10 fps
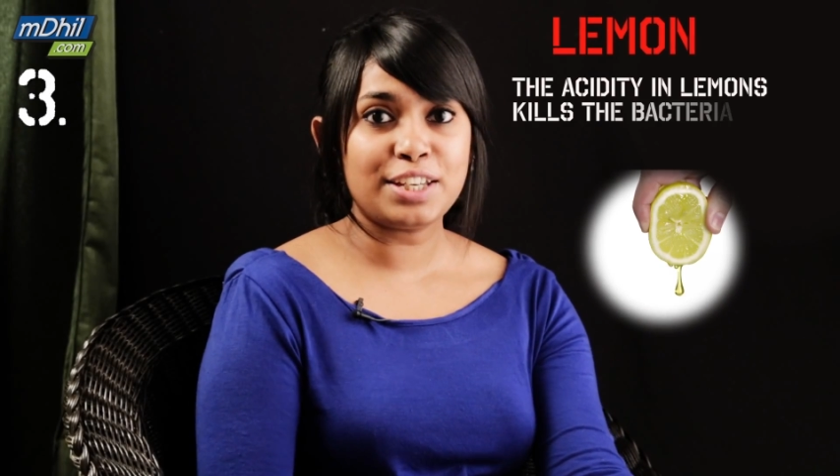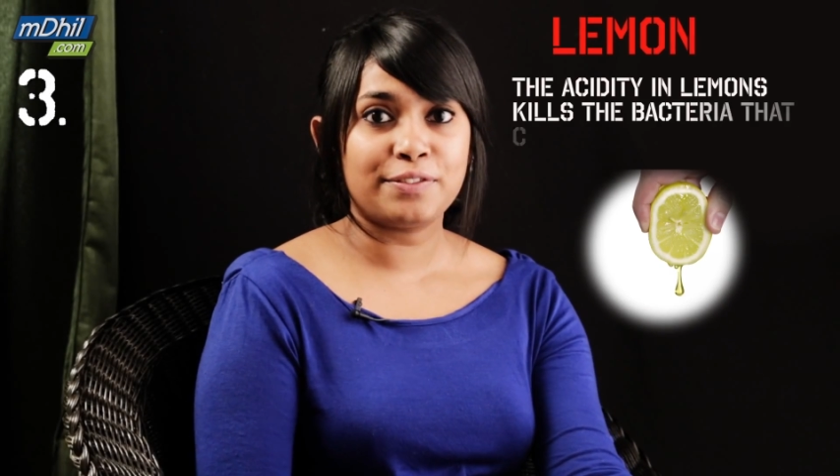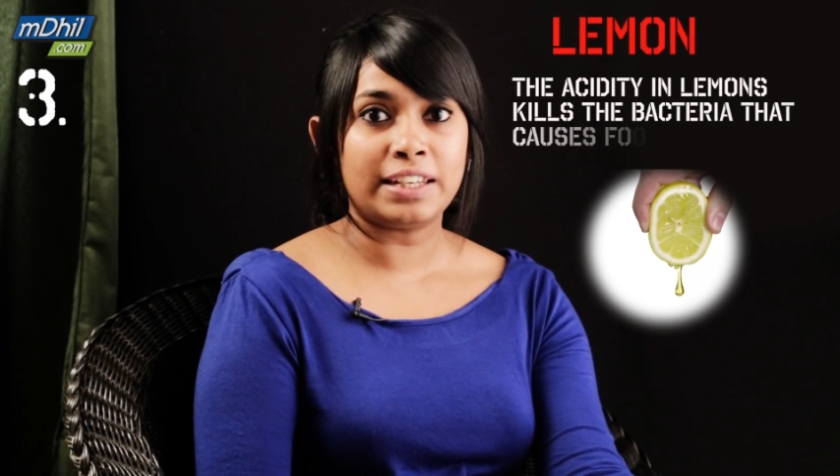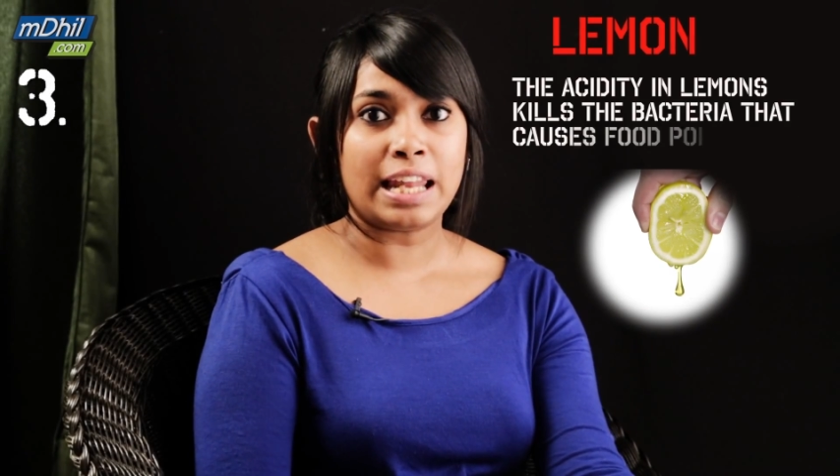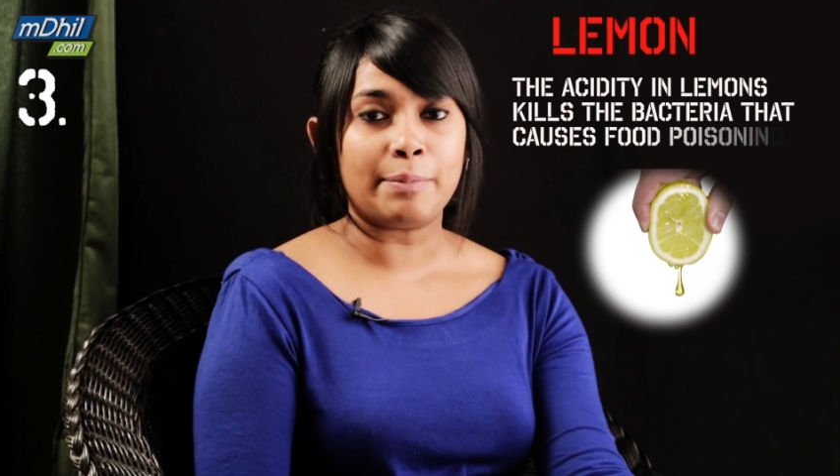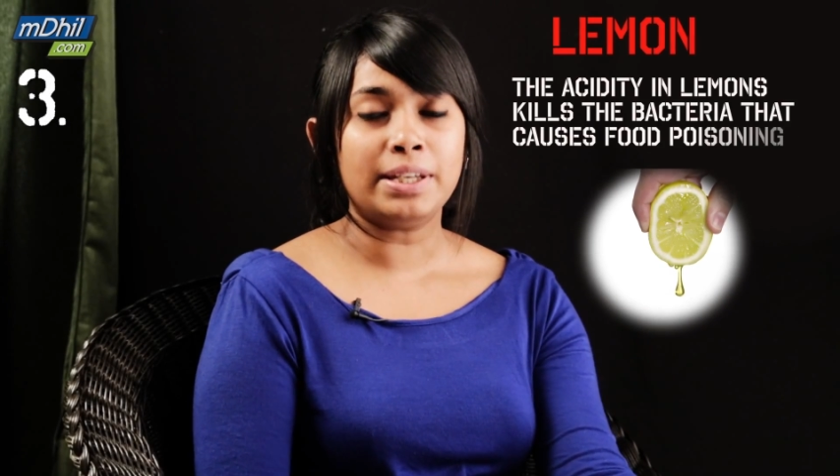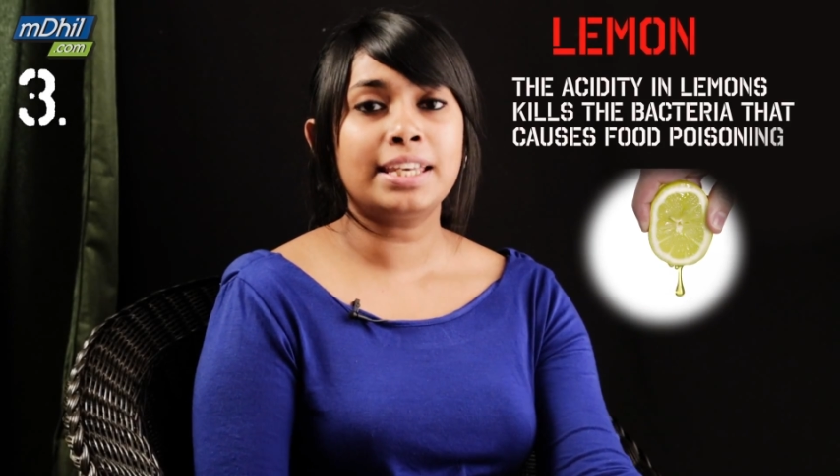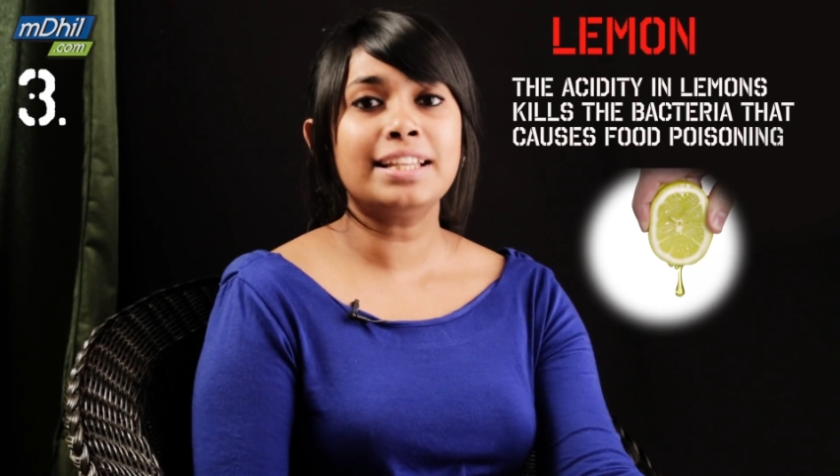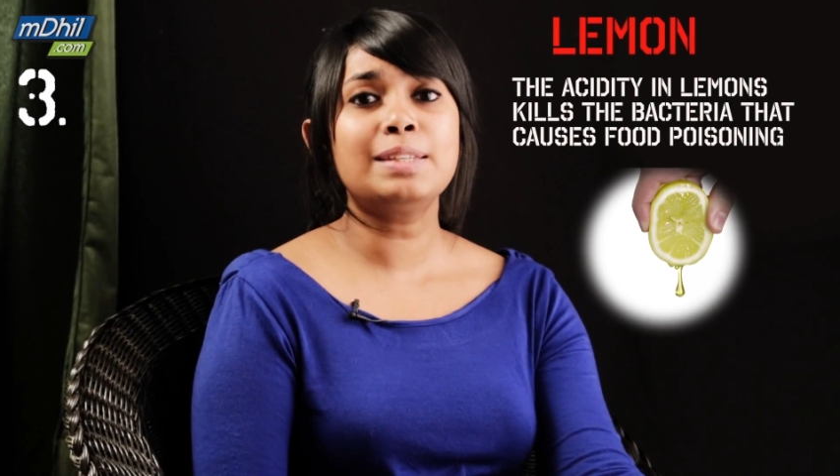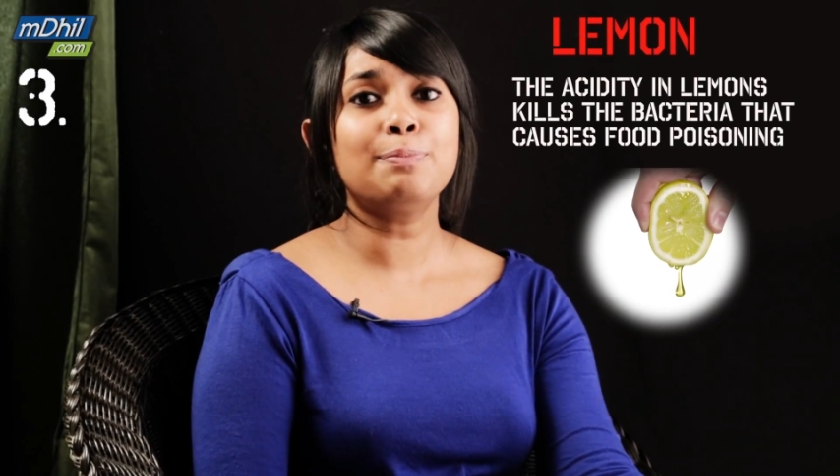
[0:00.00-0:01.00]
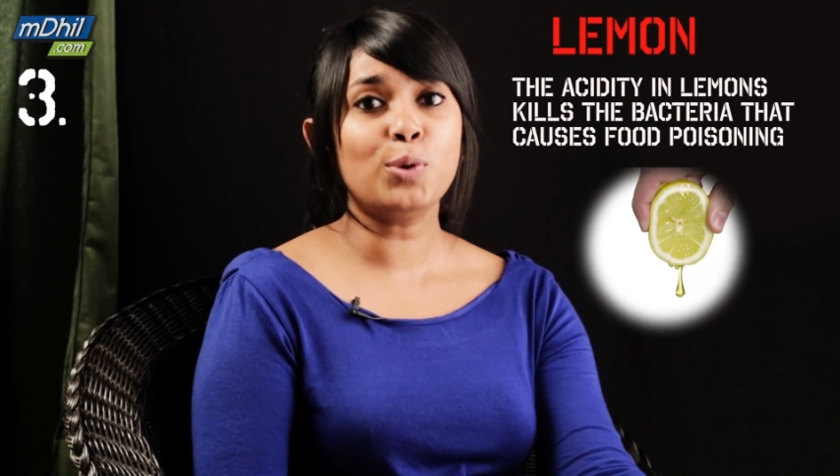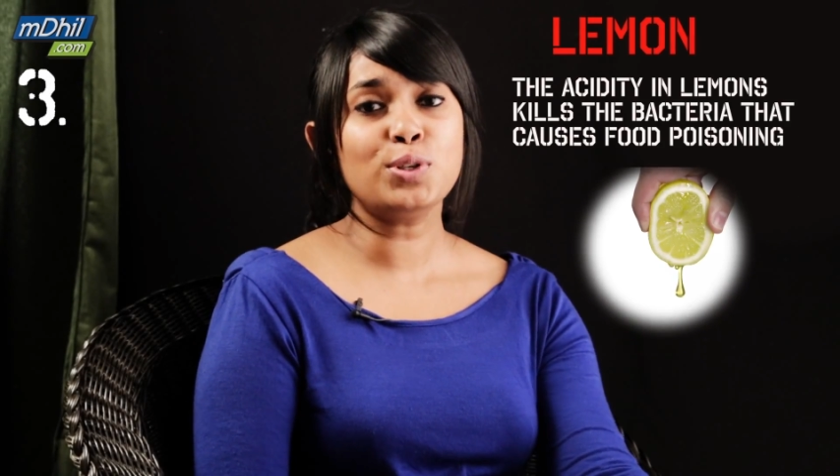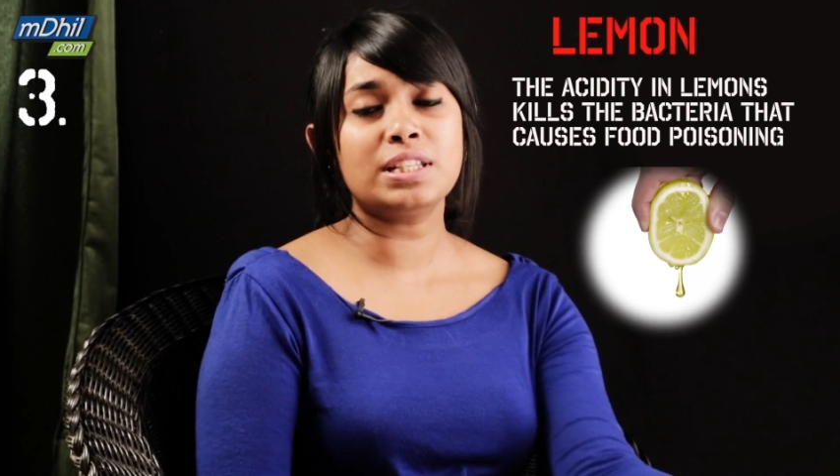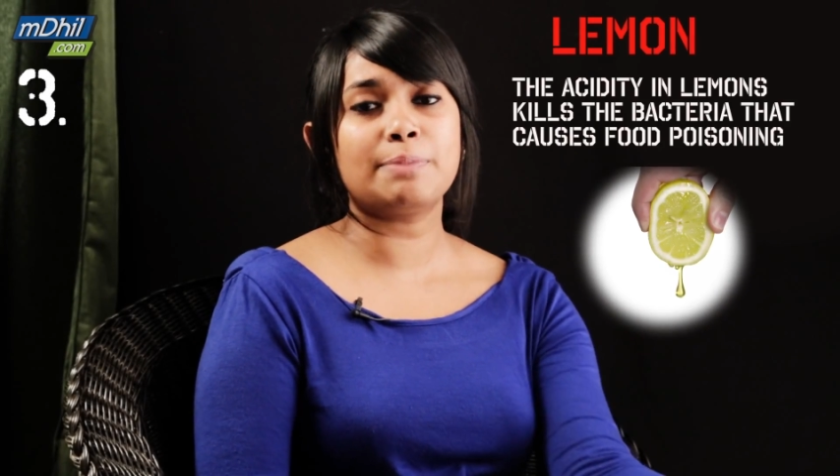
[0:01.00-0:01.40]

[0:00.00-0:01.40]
of the lemon kills most of the